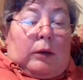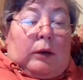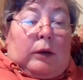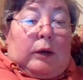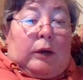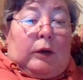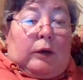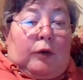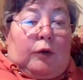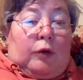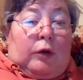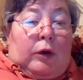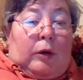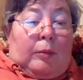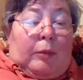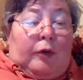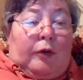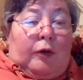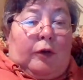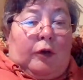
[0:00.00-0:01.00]
and took
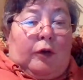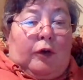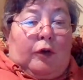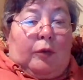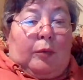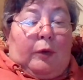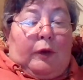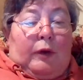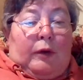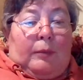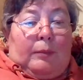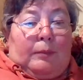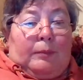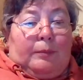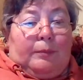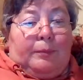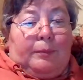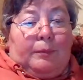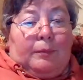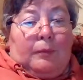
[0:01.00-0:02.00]
up residence with him.
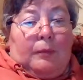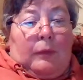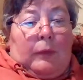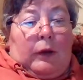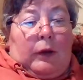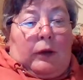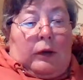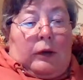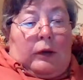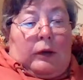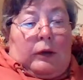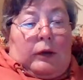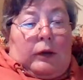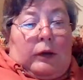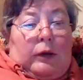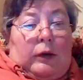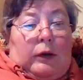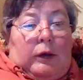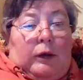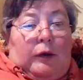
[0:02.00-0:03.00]

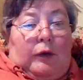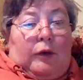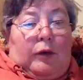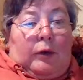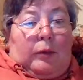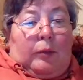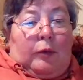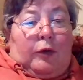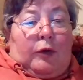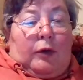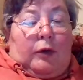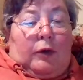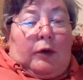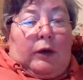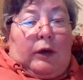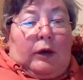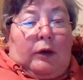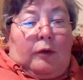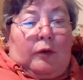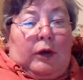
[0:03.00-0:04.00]
It seems
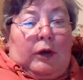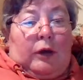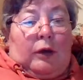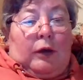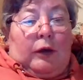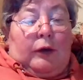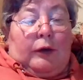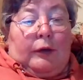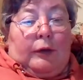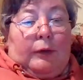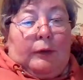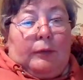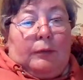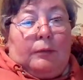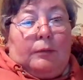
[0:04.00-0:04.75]
totally out of character.